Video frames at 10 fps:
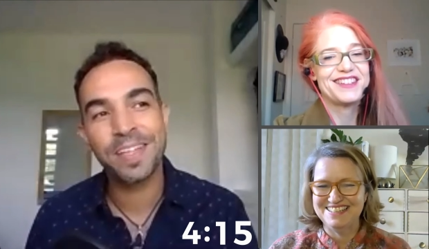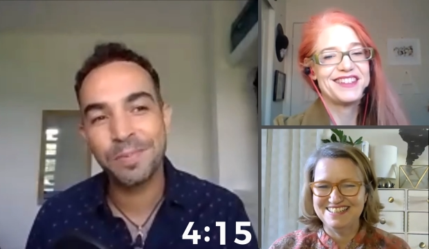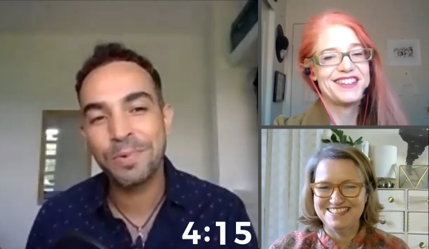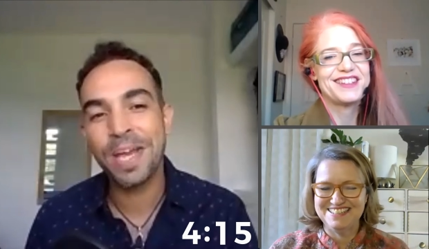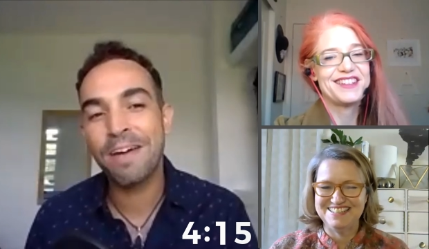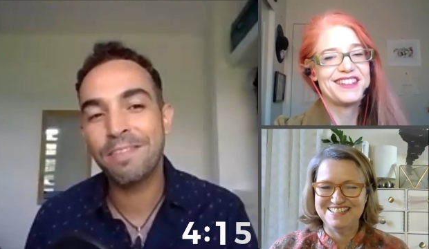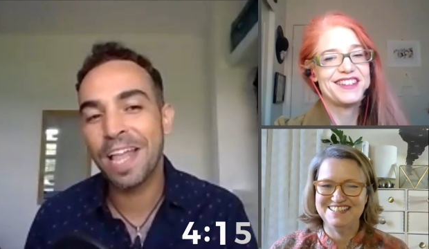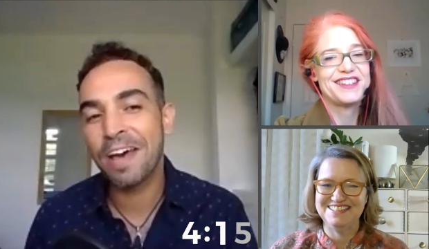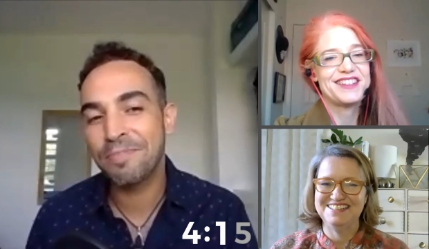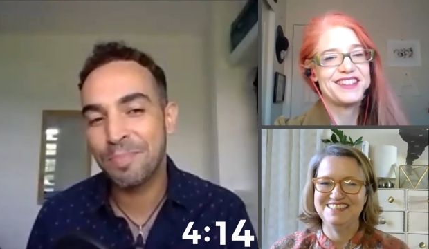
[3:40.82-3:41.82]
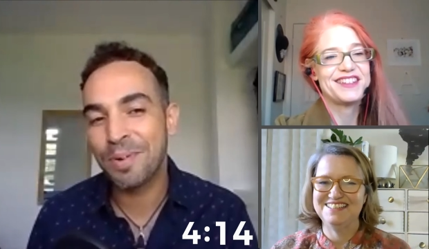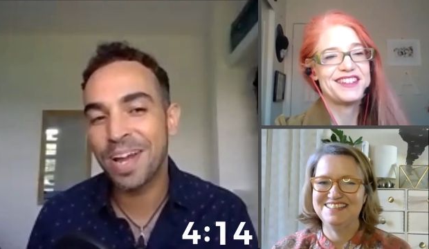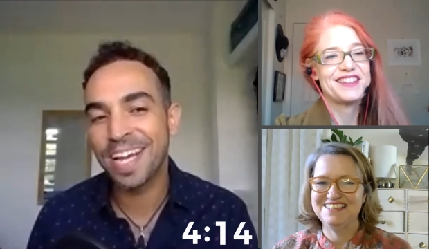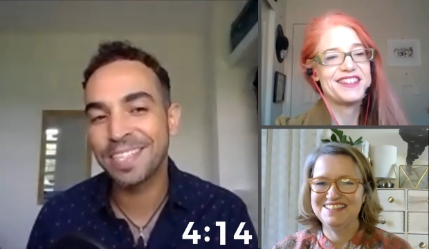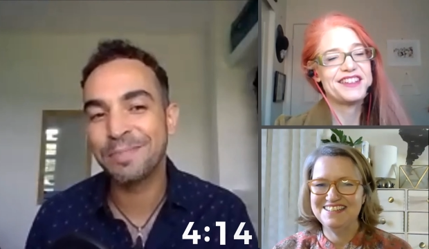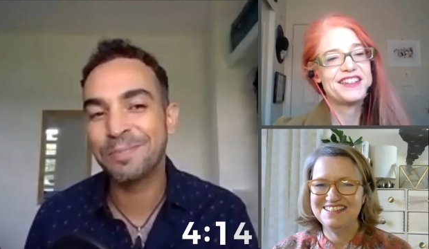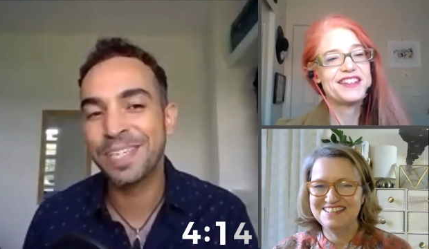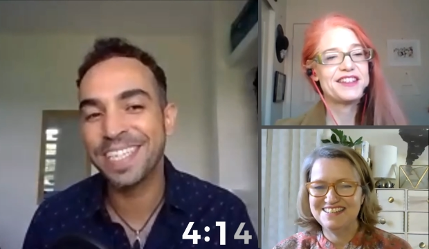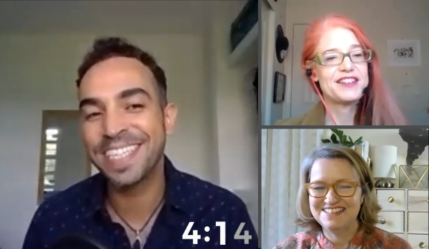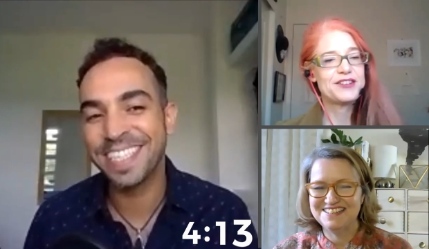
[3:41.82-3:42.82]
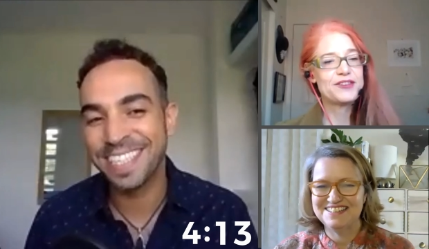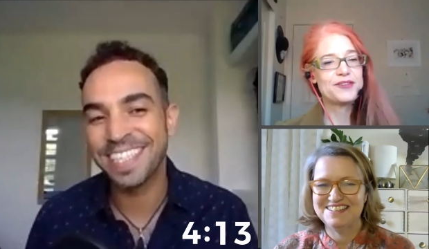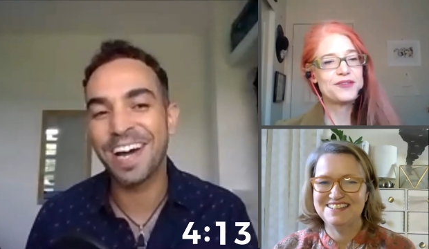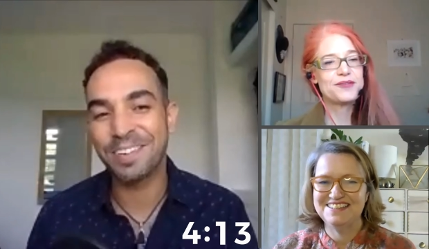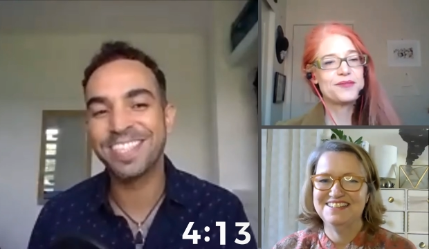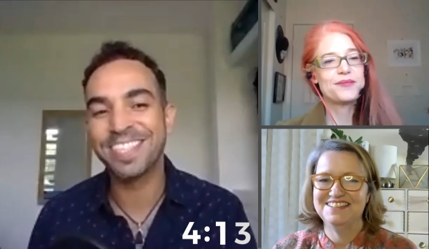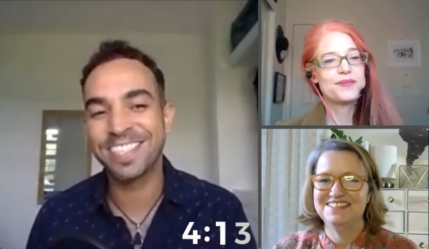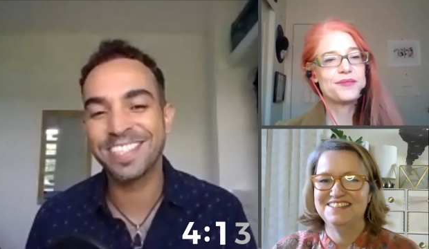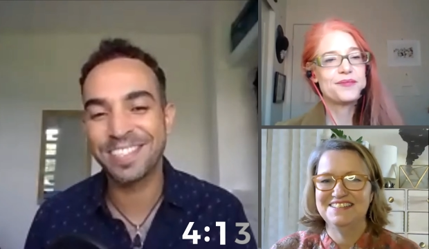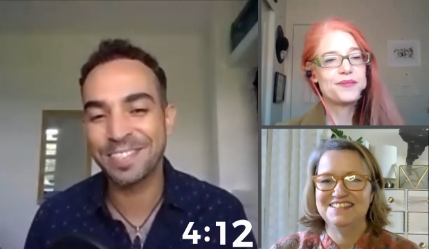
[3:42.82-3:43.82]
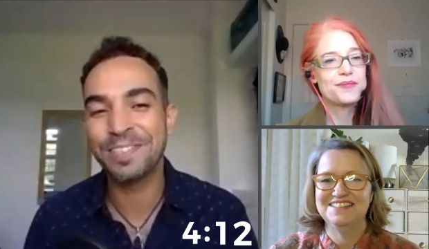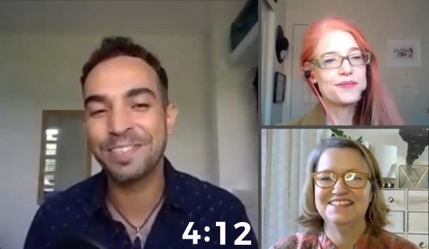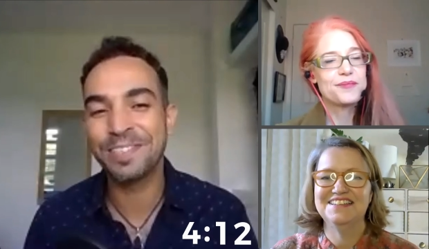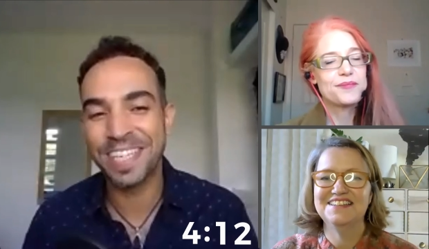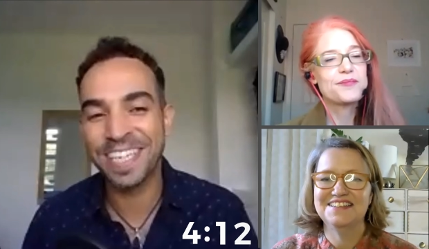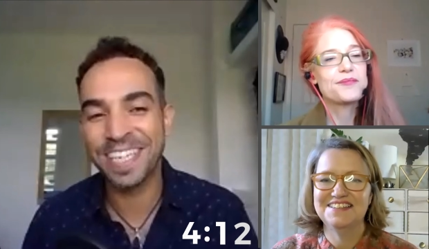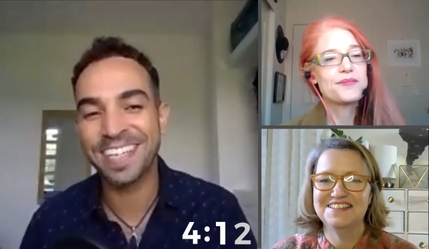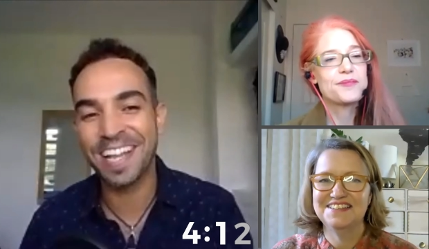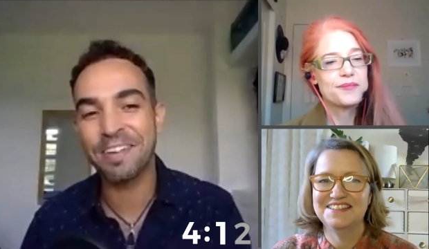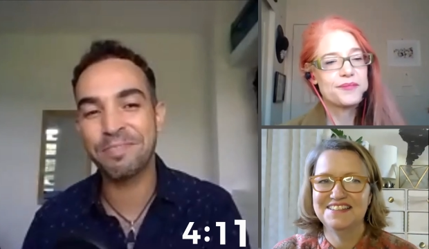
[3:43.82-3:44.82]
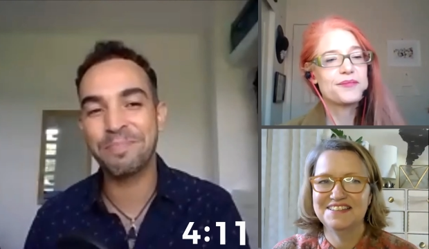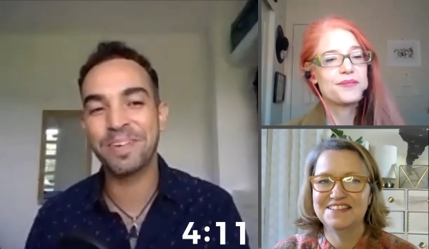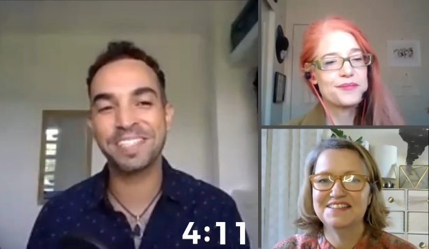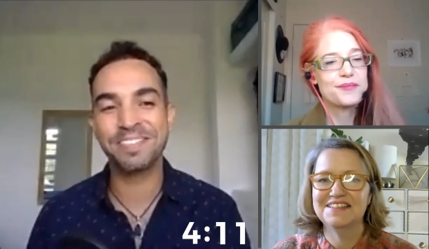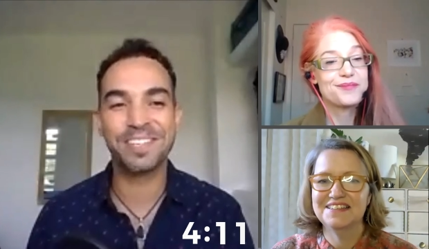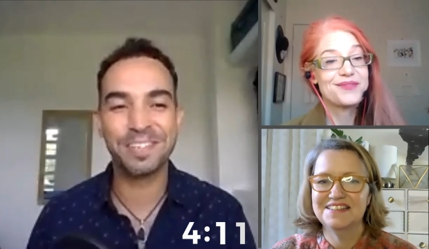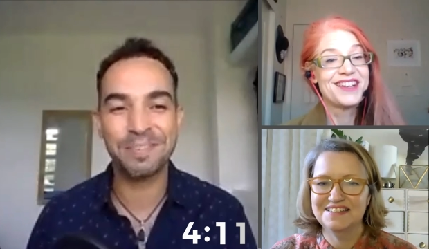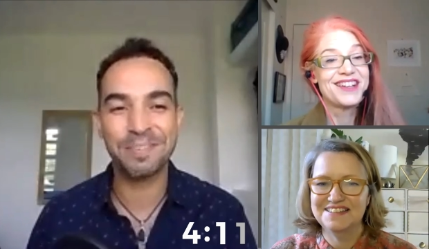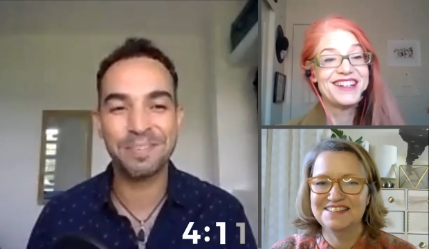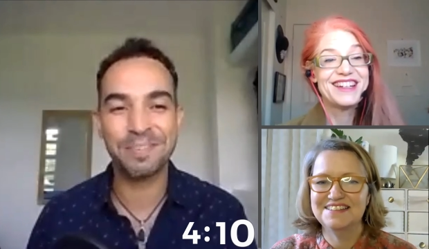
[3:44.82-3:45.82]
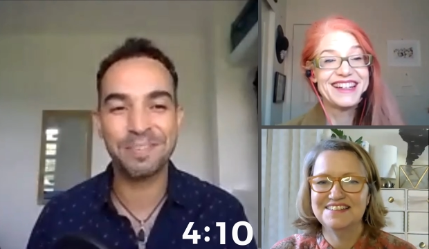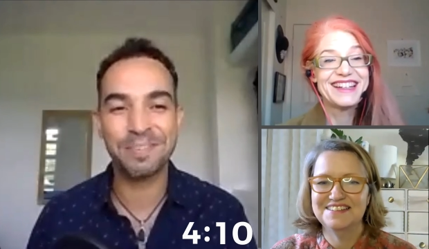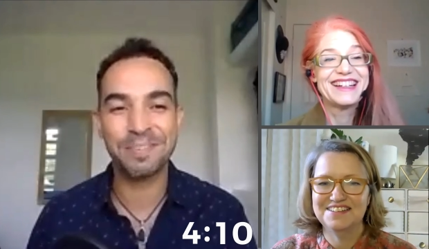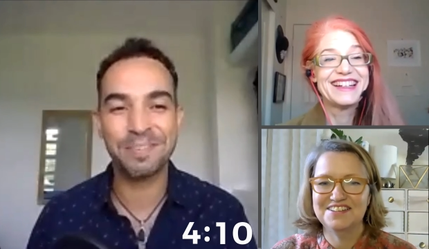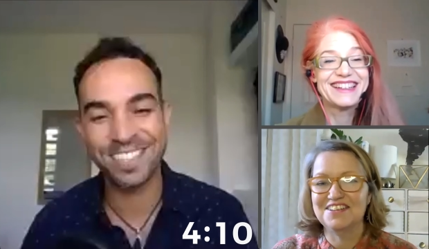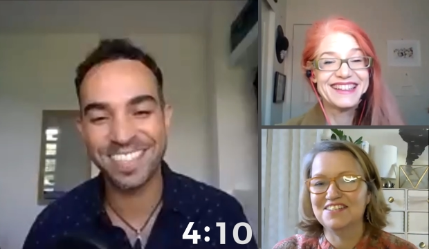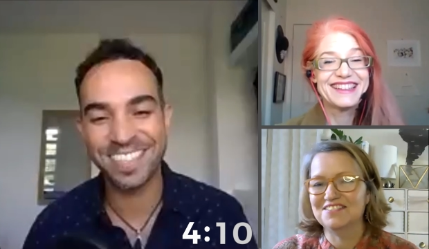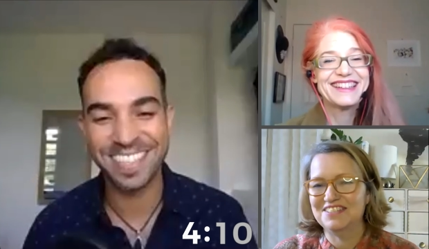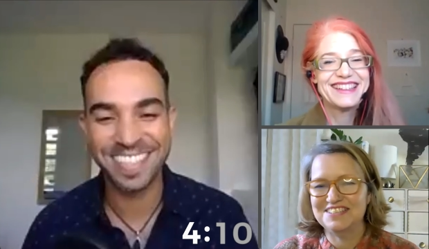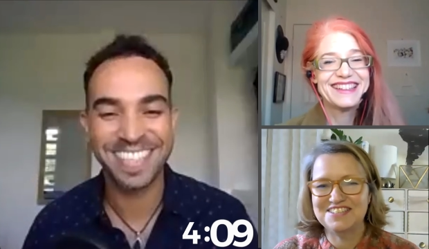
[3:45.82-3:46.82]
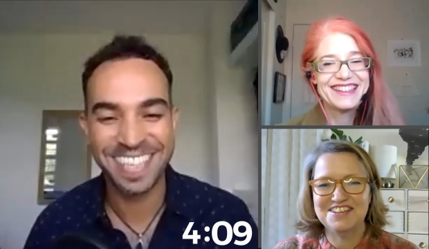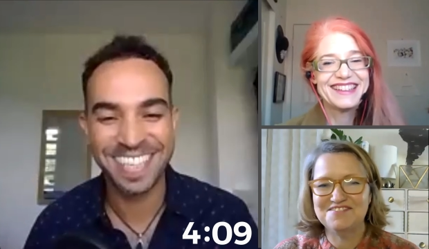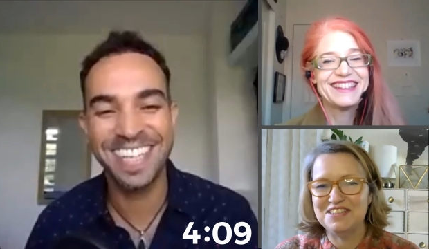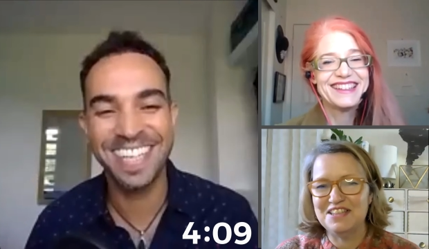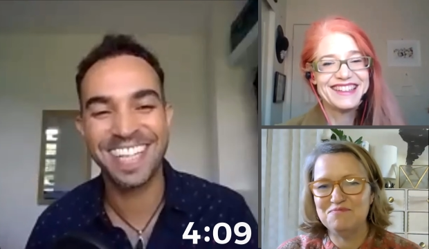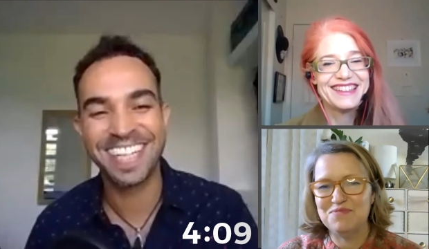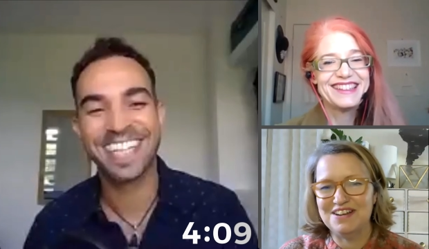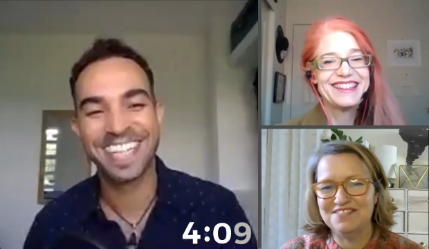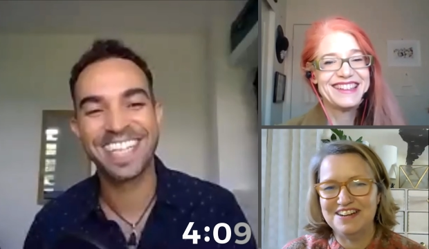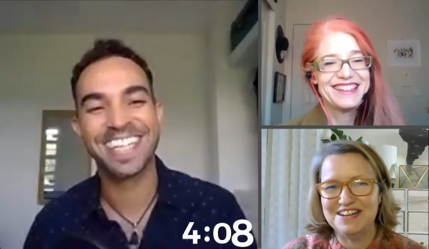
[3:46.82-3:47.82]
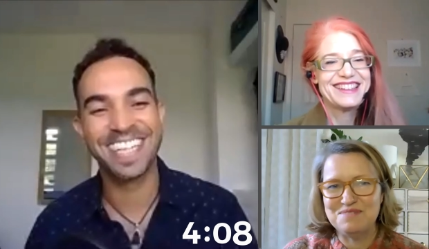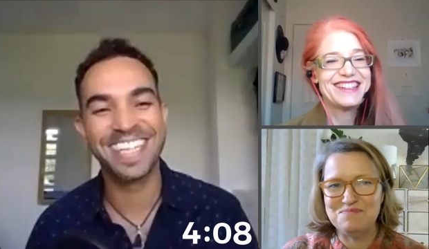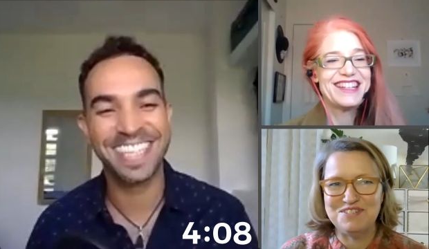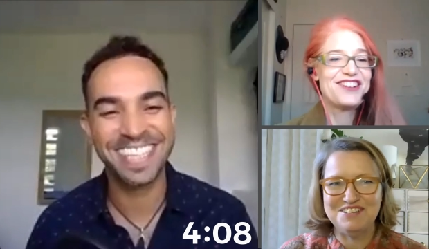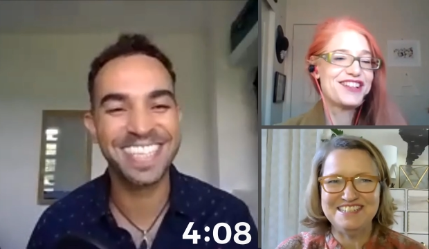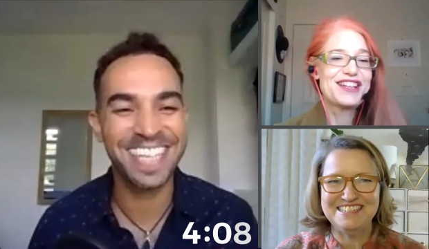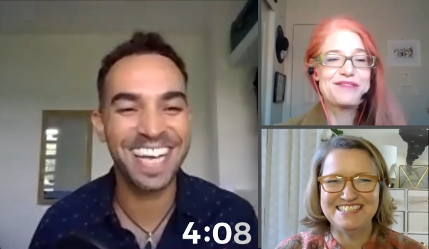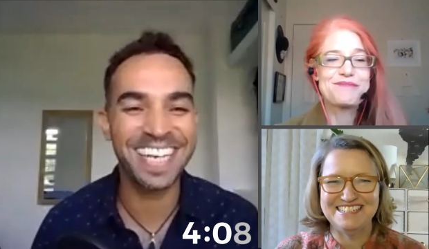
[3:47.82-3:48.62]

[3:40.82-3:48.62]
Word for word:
Speaker 1: we have a lot of bread in, in our dishes. So you eat a lot of bread if you go to Morocco. Sure.
Speaker 2: That's good. We love bread, right, April? Yeah, we like